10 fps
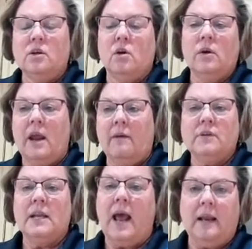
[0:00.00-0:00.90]
You don't
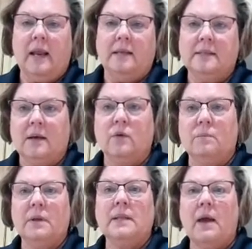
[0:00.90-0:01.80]
have to not add
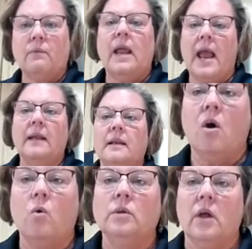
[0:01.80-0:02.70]
celery, but that would add
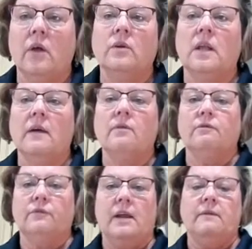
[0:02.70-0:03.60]
in a whole nother
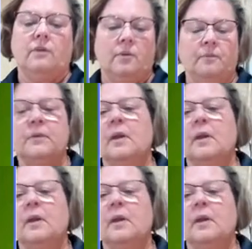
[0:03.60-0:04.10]
level of flavor.